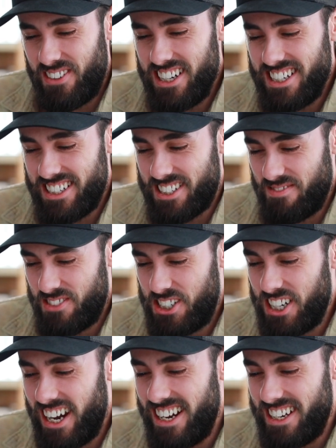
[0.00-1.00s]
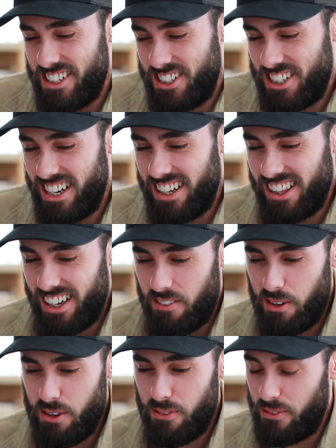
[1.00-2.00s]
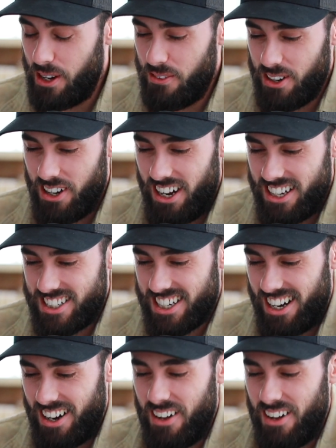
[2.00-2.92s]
we did some shady shit. Like, we were not scared.